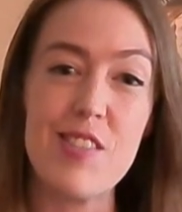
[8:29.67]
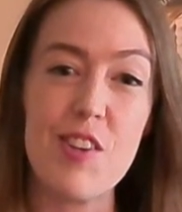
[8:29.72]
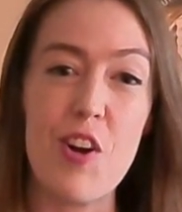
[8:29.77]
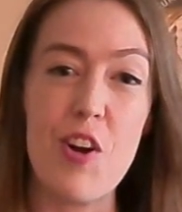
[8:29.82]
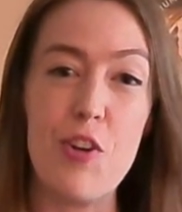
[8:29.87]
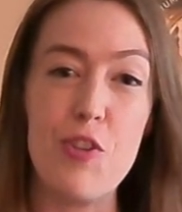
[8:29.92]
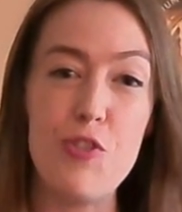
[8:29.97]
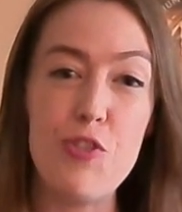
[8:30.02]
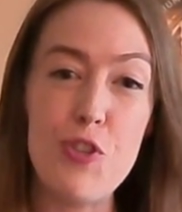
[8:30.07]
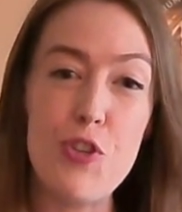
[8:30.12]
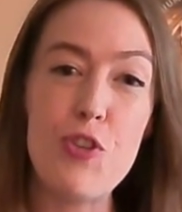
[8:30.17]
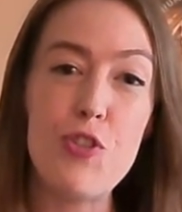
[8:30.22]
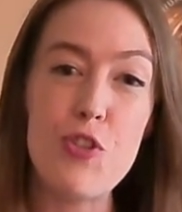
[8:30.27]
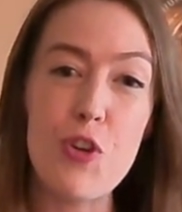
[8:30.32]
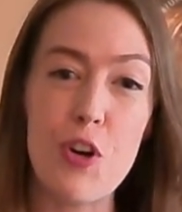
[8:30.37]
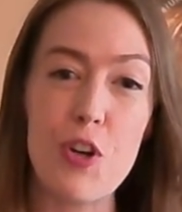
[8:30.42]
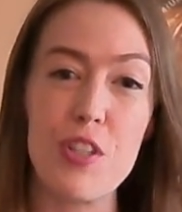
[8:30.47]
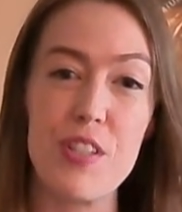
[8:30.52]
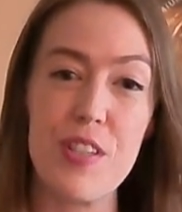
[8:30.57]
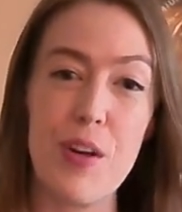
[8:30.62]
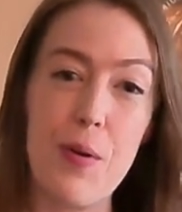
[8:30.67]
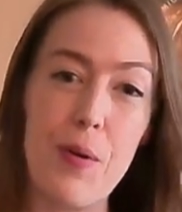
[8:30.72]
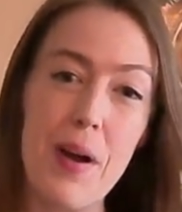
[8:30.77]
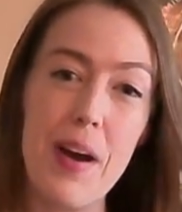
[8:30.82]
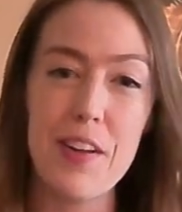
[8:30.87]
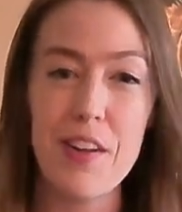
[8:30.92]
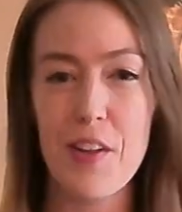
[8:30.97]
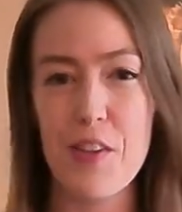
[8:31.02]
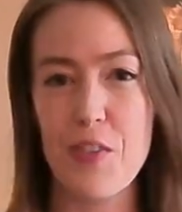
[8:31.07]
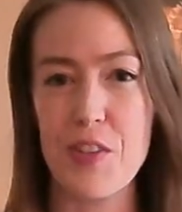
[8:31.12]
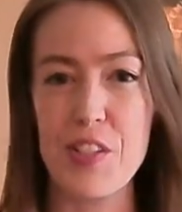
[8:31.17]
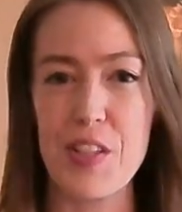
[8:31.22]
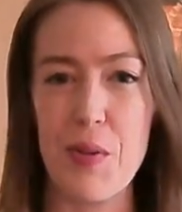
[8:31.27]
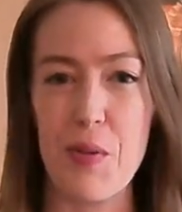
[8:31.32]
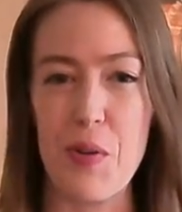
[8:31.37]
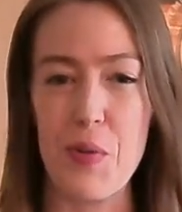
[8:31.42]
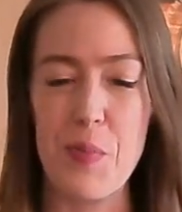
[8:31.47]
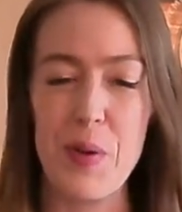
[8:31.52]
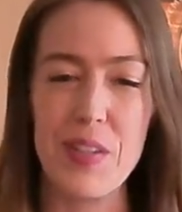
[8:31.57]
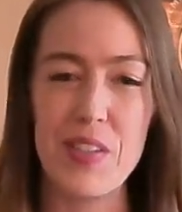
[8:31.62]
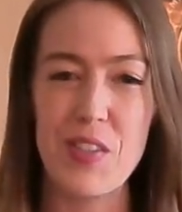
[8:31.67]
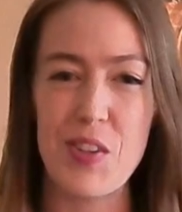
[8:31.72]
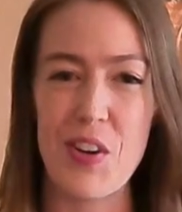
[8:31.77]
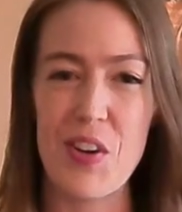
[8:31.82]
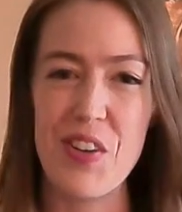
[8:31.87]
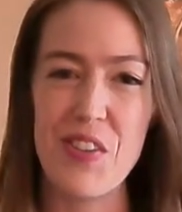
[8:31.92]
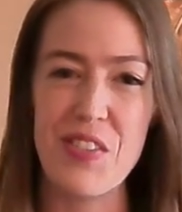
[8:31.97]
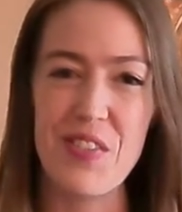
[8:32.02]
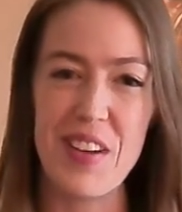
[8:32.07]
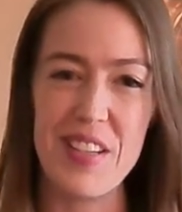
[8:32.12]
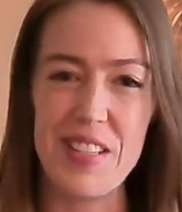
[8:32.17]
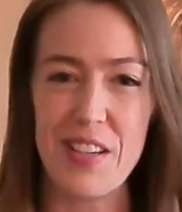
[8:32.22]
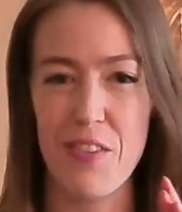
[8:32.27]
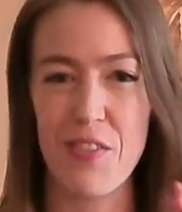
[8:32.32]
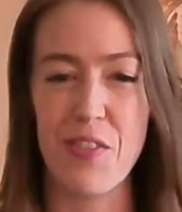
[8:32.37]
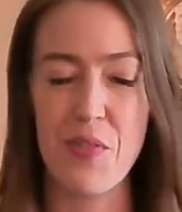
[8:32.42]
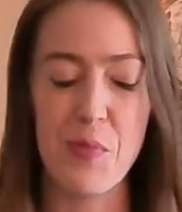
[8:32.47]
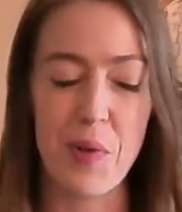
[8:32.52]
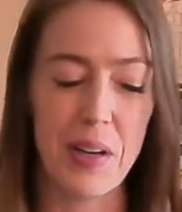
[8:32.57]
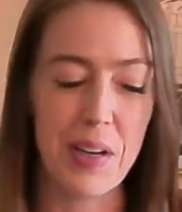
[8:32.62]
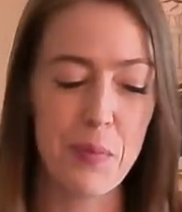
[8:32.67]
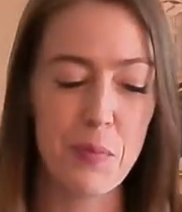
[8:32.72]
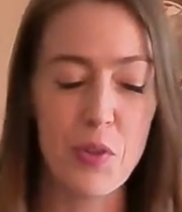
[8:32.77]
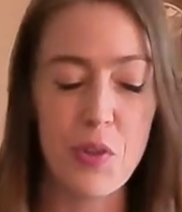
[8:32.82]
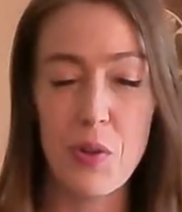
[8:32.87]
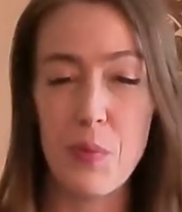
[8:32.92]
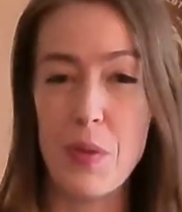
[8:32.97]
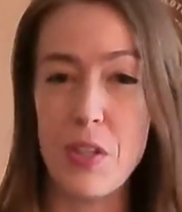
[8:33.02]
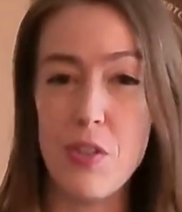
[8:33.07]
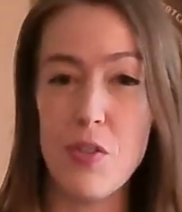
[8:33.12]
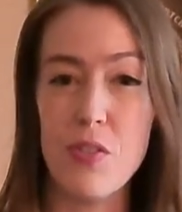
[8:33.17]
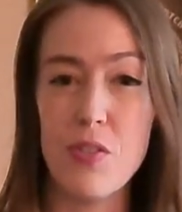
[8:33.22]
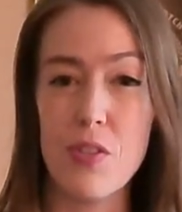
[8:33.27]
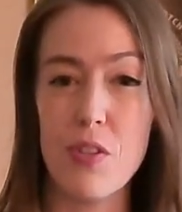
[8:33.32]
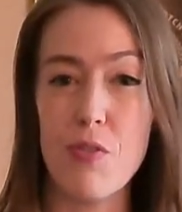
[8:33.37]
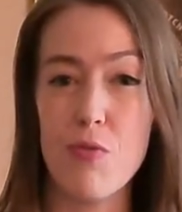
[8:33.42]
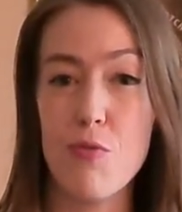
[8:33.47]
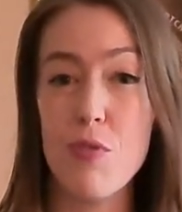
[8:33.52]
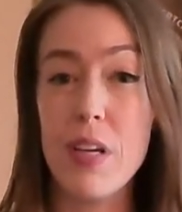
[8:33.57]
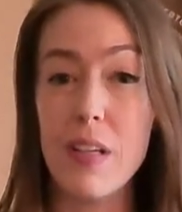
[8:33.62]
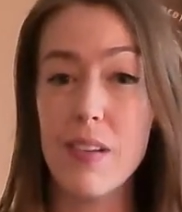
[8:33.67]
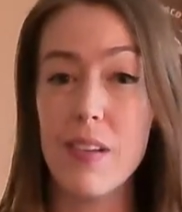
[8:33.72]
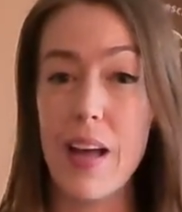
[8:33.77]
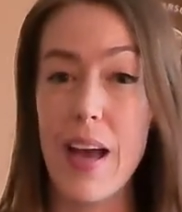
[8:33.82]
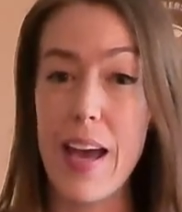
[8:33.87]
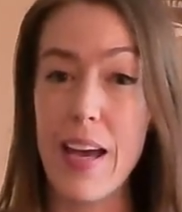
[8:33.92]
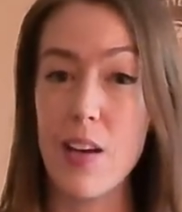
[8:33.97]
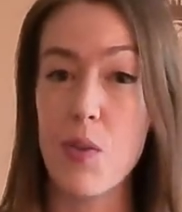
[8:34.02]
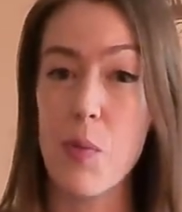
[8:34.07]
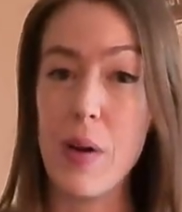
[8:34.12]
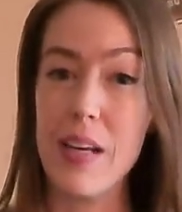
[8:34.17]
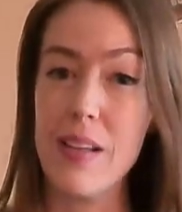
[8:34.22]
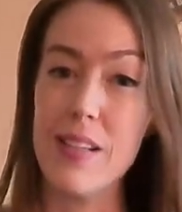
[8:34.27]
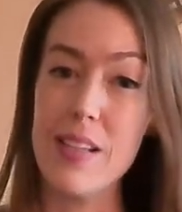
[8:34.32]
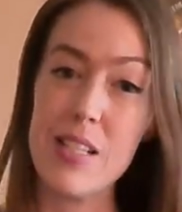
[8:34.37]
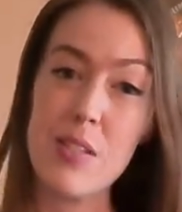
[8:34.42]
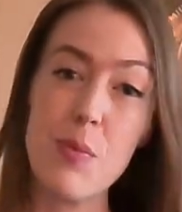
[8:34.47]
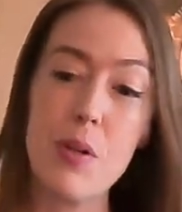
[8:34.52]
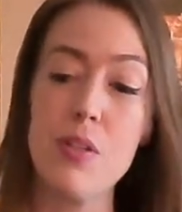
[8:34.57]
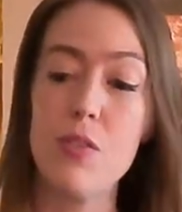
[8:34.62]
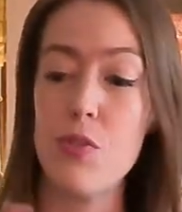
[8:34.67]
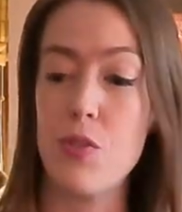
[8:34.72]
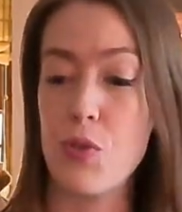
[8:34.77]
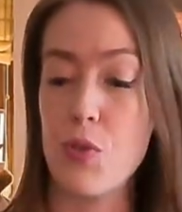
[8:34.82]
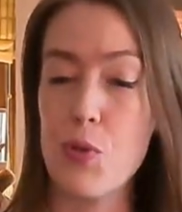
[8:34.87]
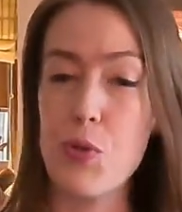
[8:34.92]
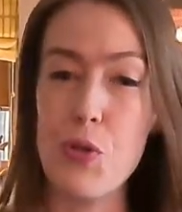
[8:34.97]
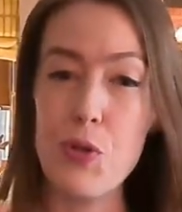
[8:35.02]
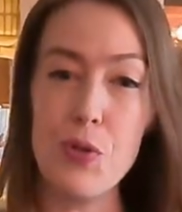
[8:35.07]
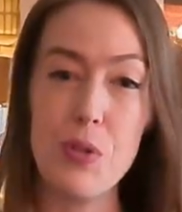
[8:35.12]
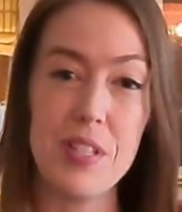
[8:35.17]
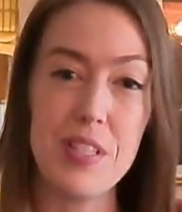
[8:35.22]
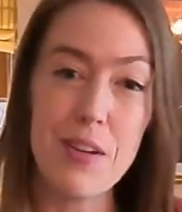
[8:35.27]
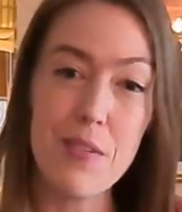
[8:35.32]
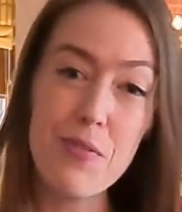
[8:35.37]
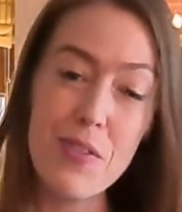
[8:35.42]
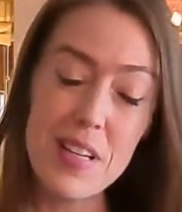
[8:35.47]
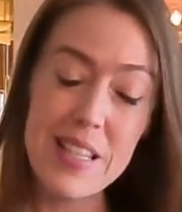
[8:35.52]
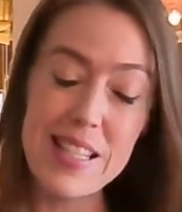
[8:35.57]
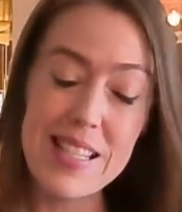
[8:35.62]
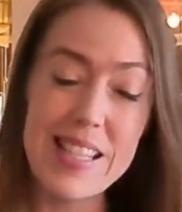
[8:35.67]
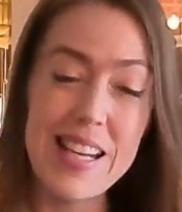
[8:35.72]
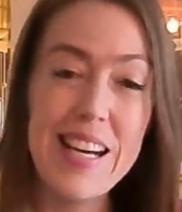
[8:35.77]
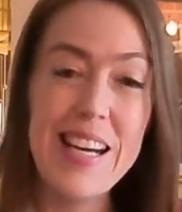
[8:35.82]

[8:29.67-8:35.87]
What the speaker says: our New York sour, another sour, but sort of a different one. I'm going to be using real egg white in this one to show you the difference.